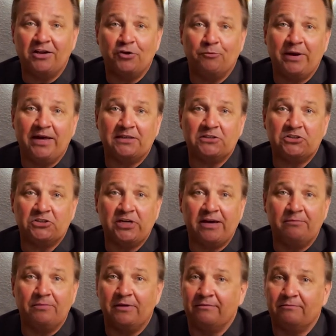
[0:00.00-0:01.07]
gotten your masks
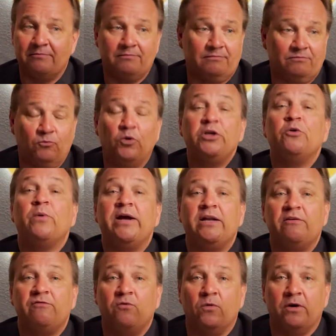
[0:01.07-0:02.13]
yet, what are you
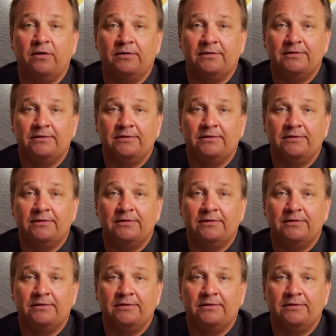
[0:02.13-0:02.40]
waiting for?